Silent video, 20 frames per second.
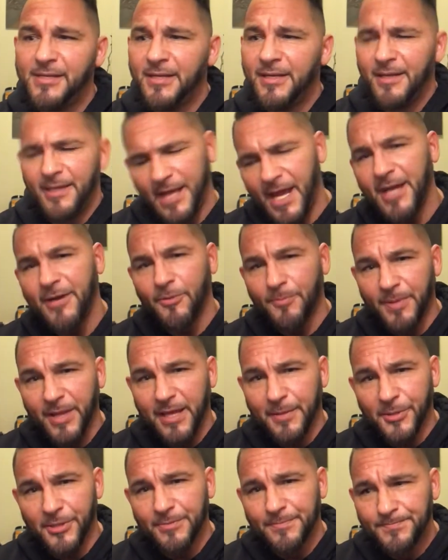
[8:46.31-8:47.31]
And I don't blame
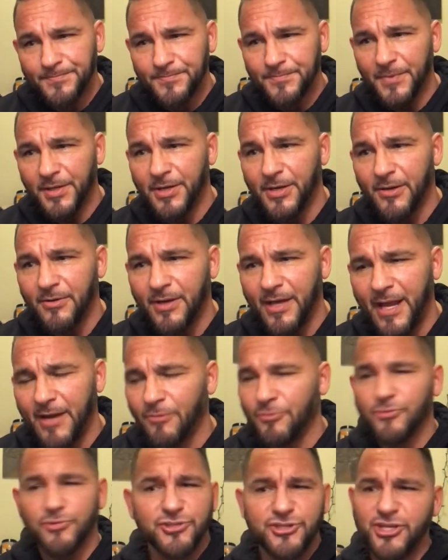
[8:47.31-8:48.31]
her. I
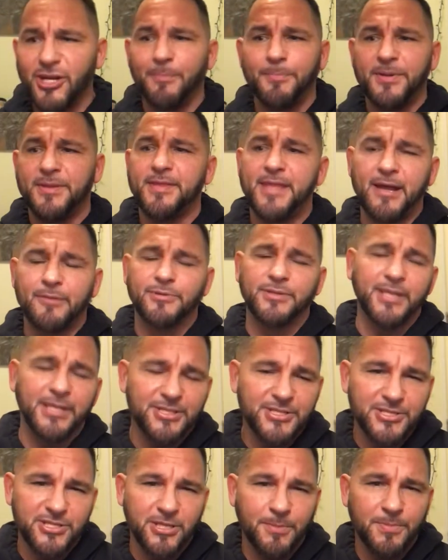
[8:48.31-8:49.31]
don't jump in that
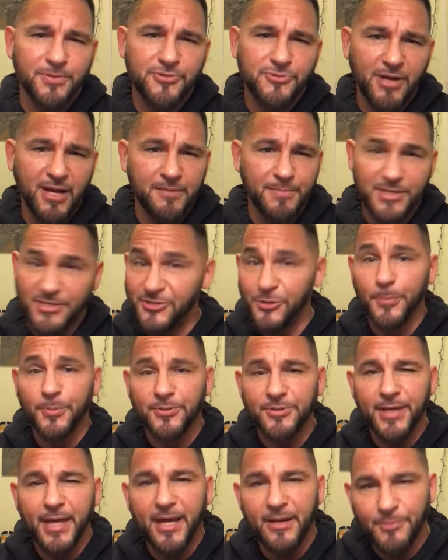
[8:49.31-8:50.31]
relationship and try to be super
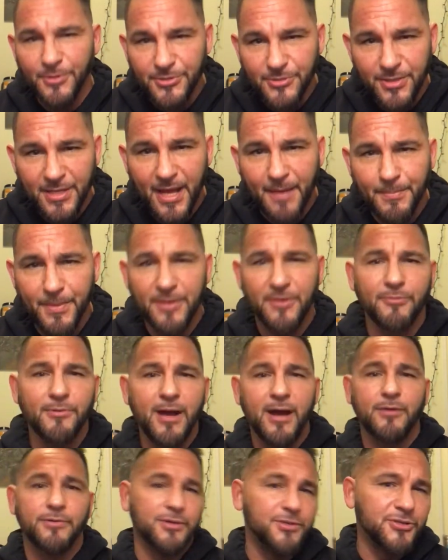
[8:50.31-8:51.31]
dad when you're not been
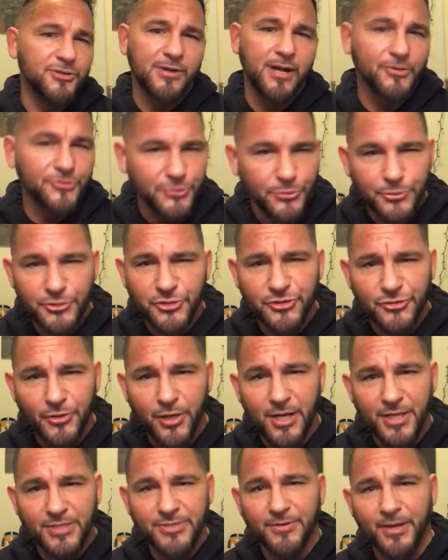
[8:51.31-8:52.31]
around and you're out doing
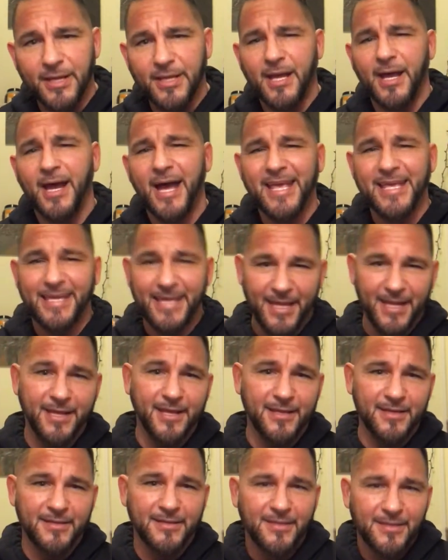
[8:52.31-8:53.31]
drugs, right? I get it.
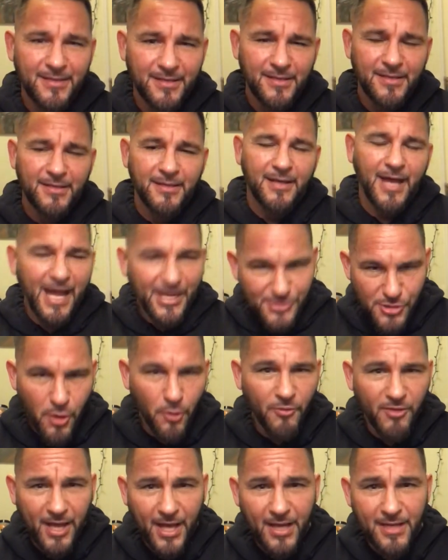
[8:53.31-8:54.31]
I know
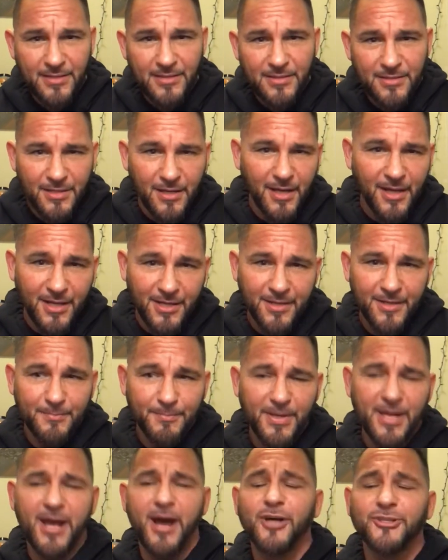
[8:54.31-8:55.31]
that. But
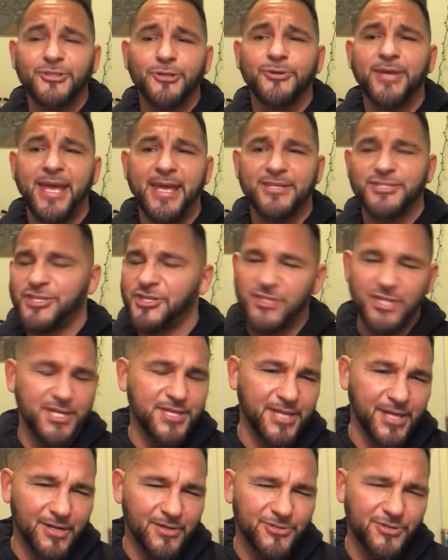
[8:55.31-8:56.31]
I also can't just sit
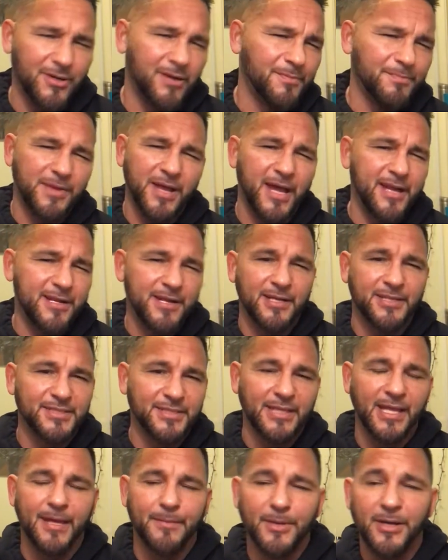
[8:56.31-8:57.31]
there. So I'm kind of in a
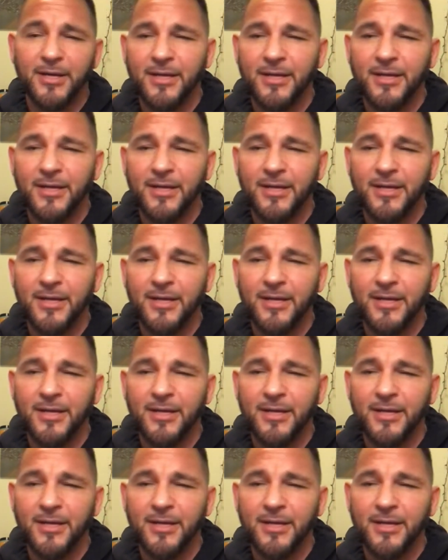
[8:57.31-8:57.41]
dilemma.